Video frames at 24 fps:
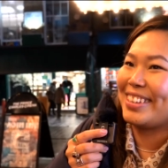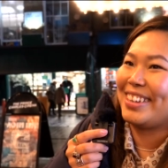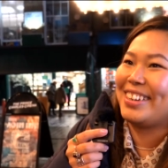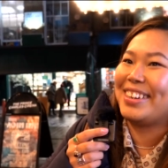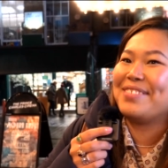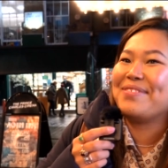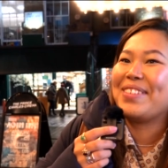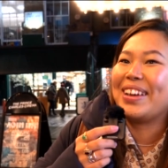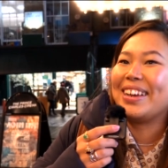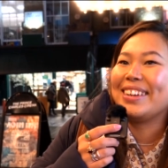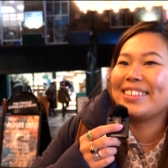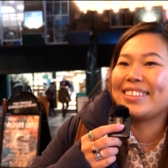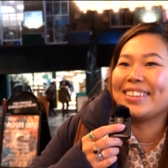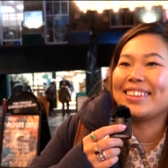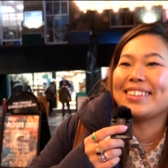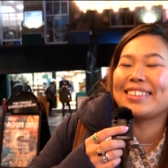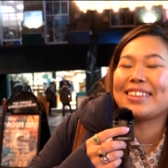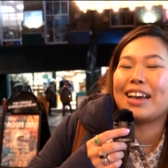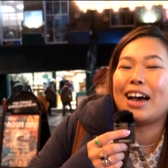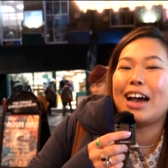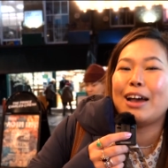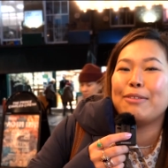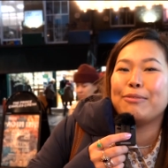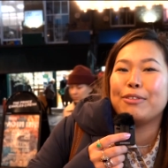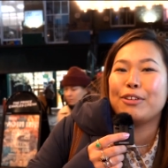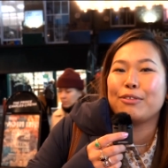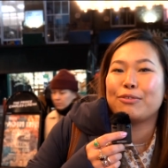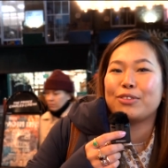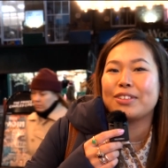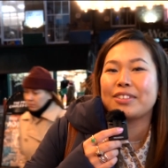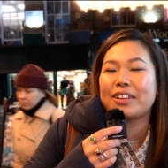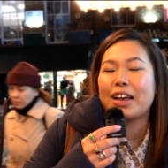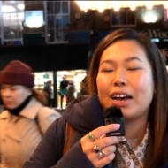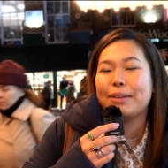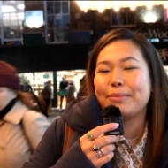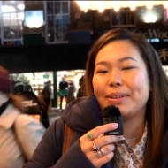an amazing time of
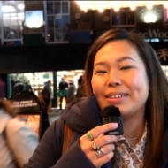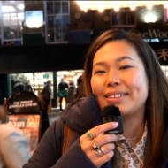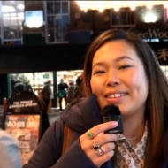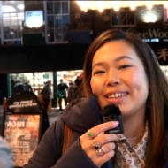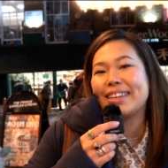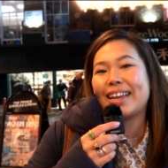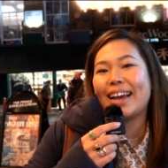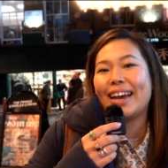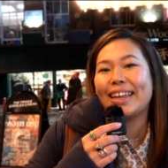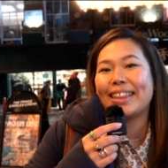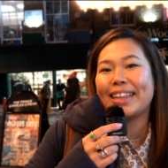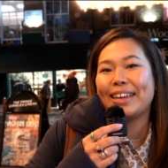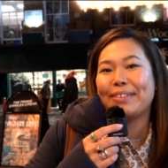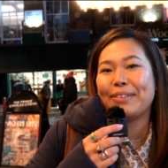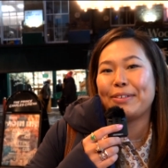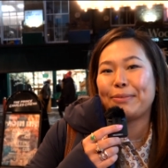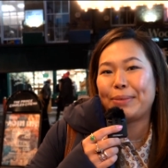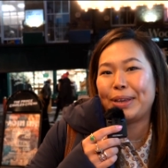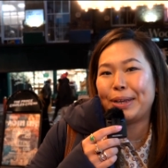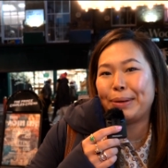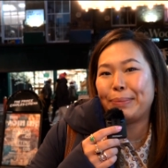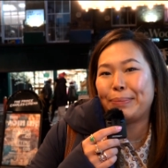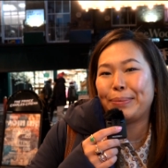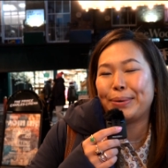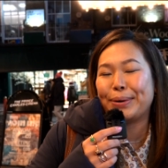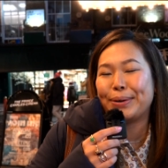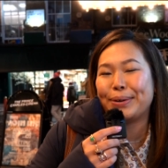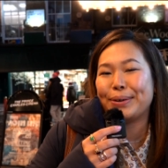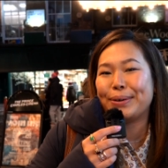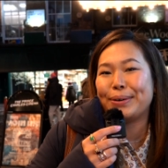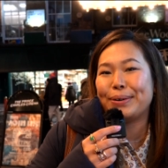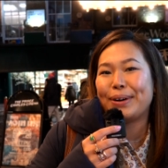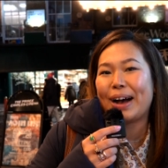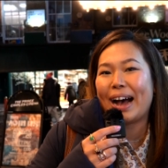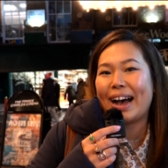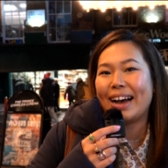just coming together with
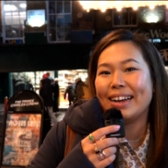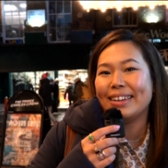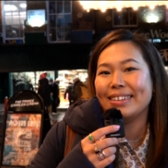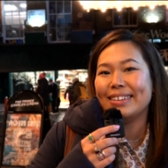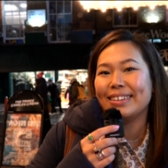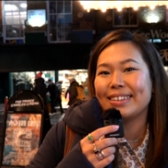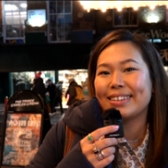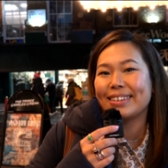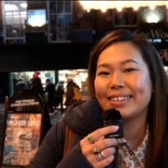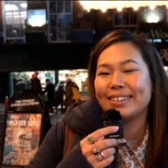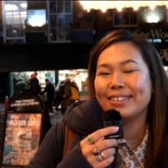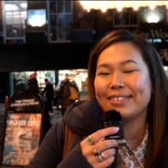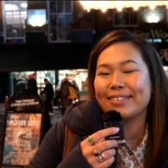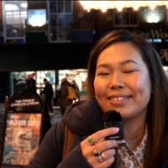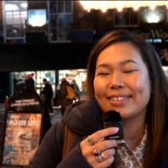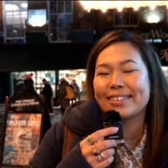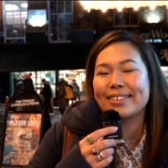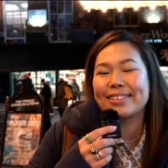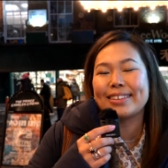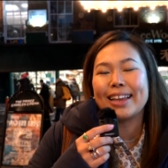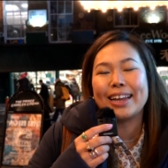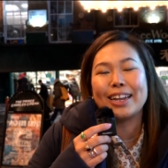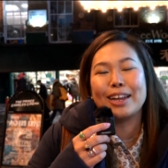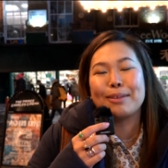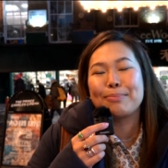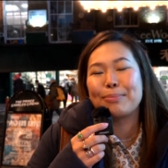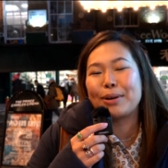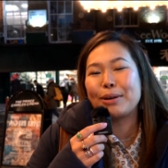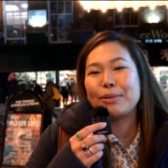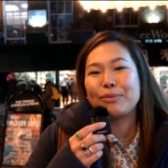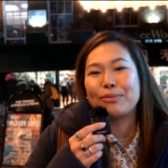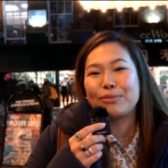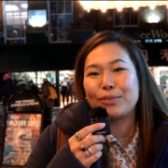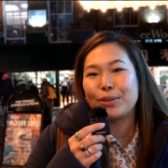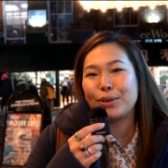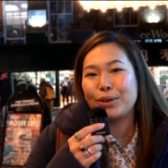people and to just celebrate
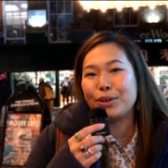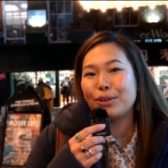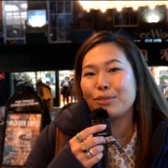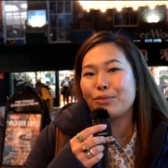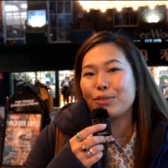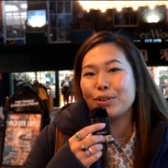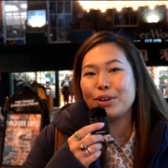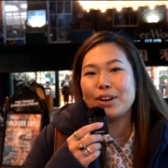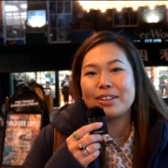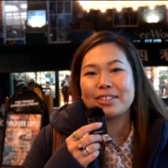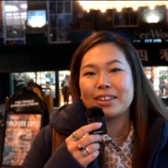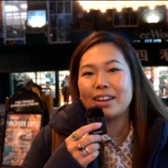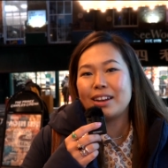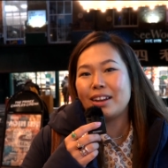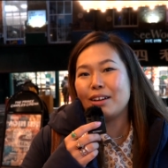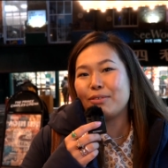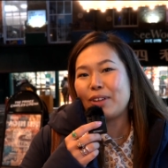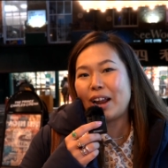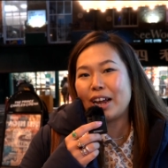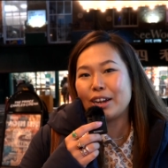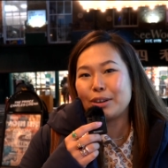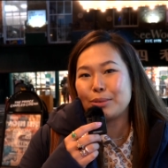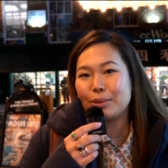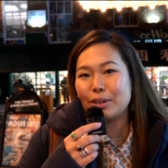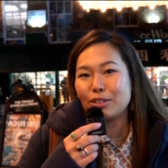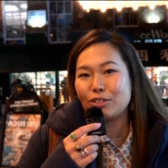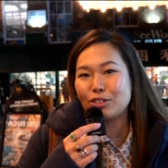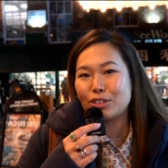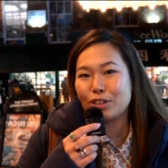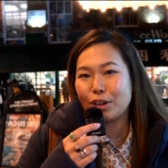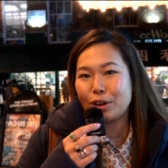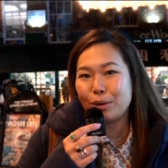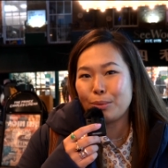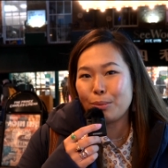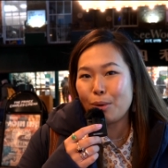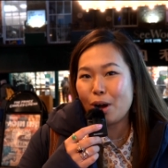with food. Food is our love language,
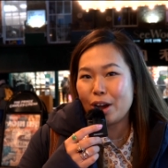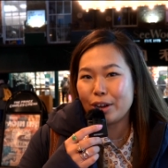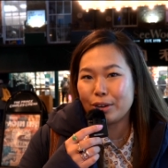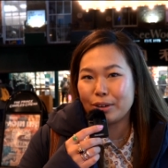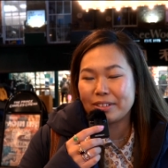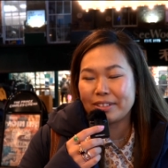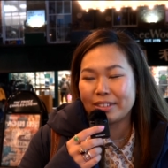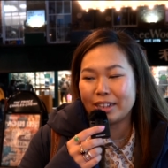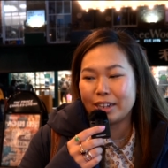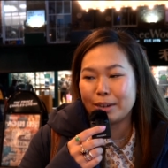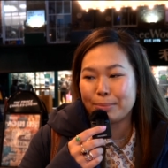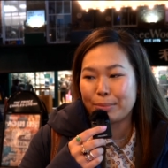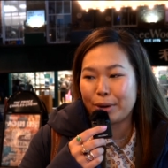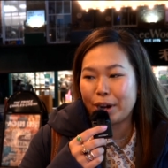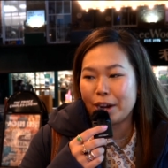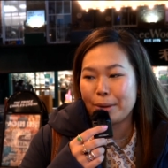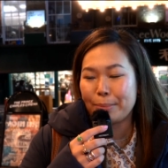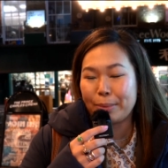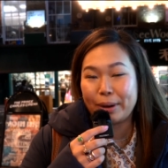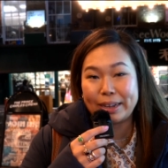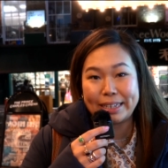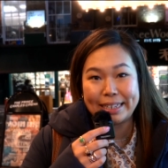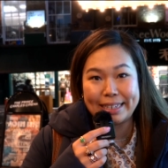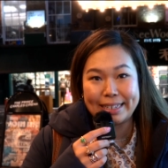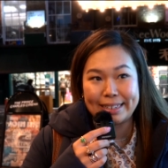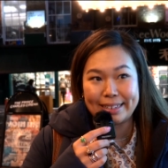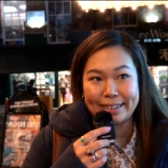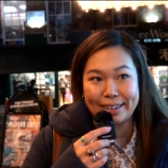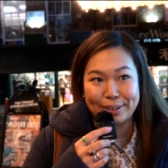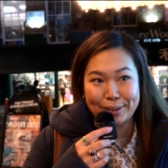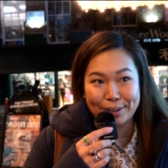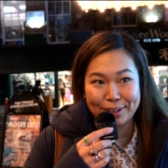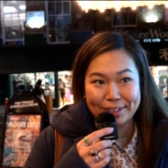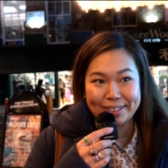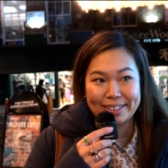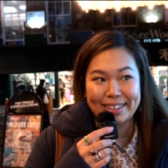so why not celebrate by
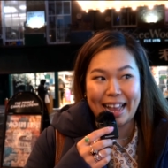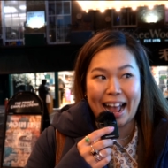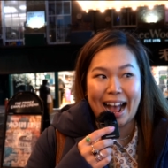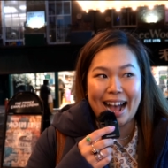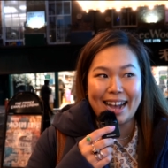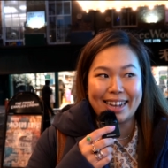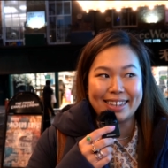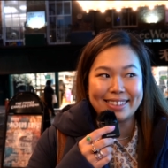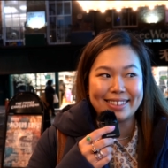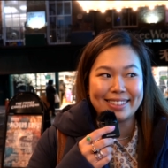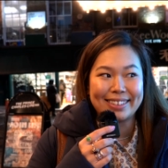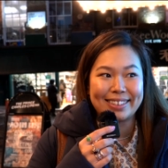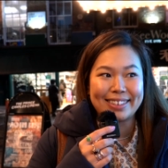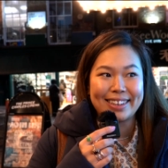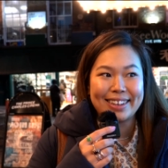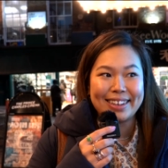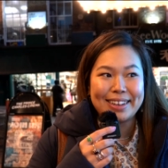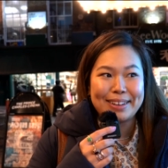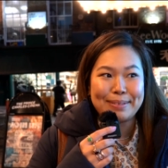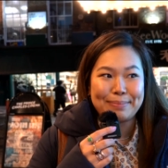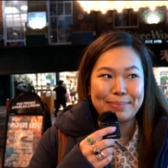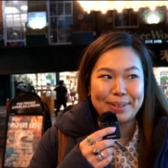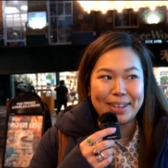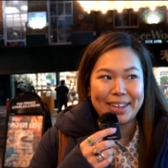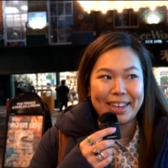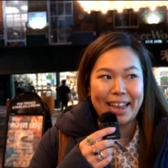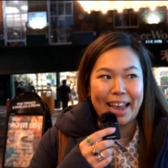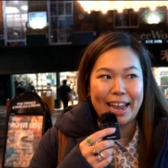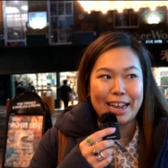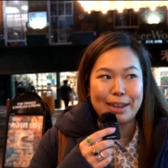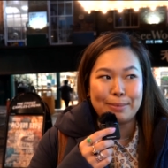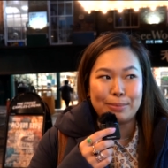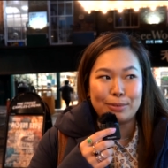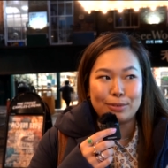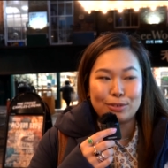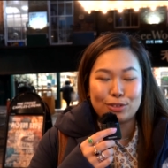eating lots and being
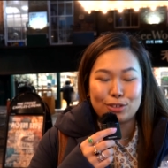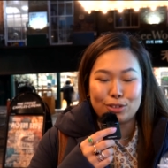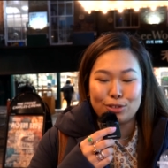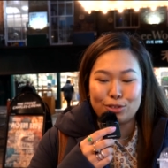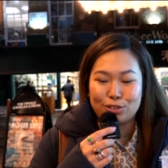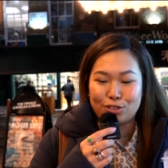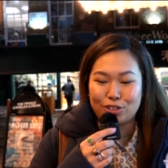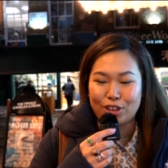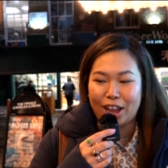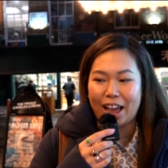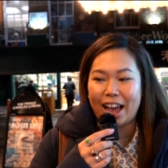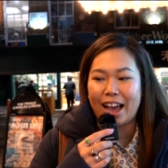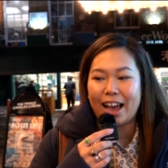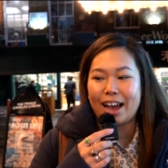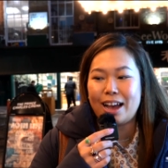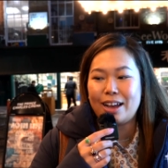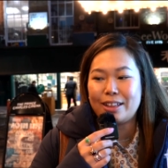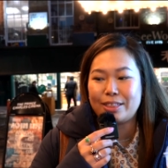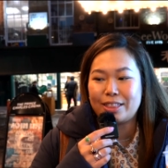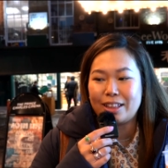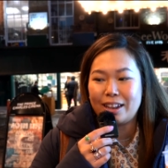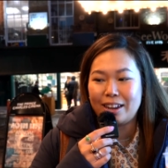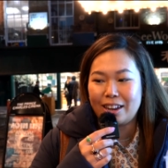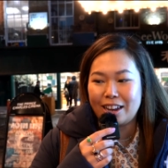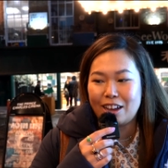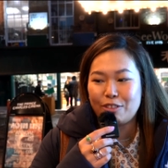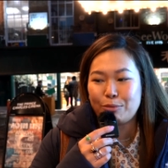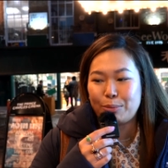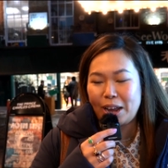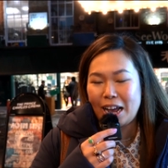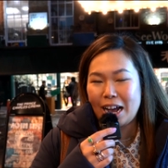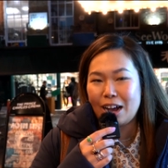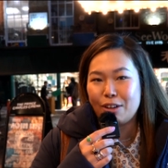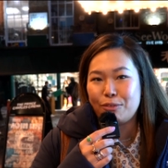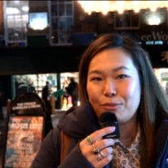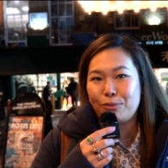able to share the love
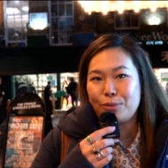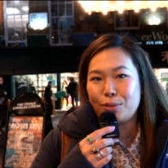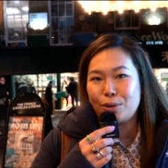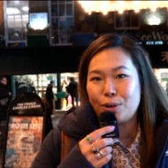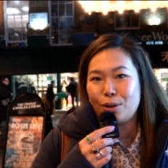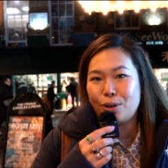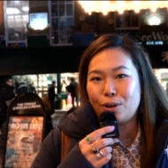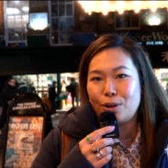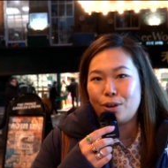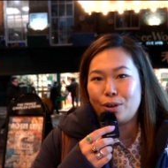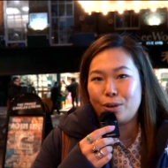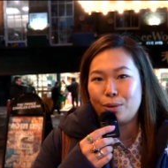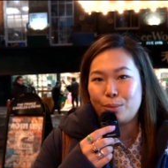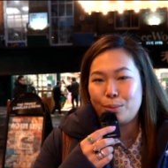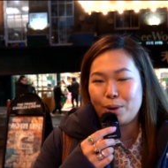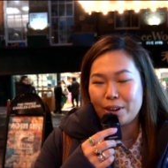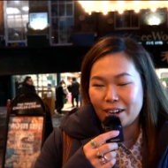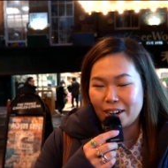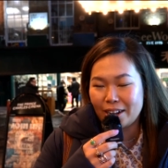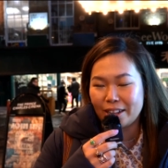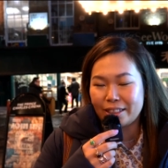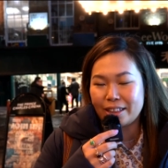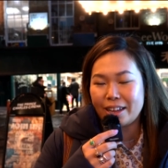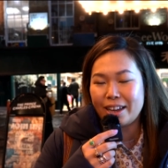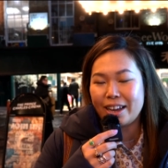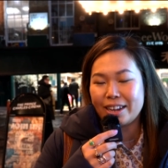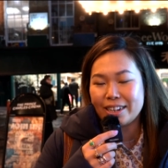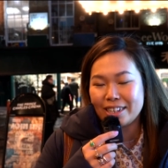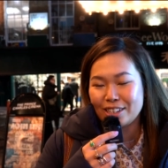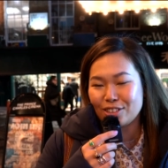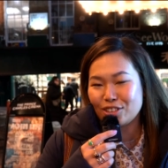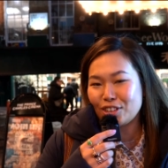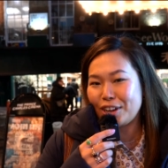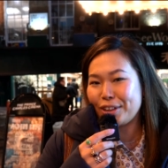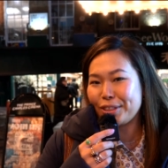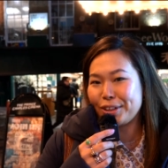we have for one another and
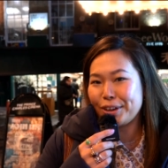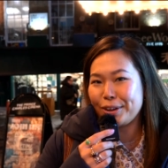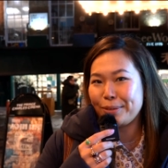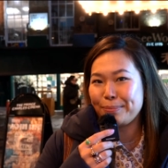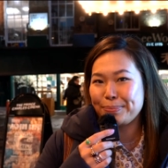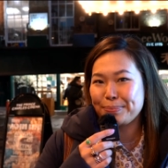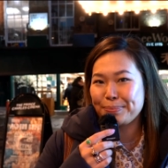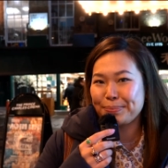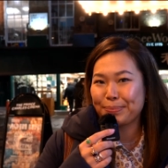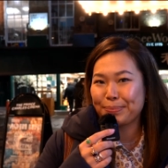each other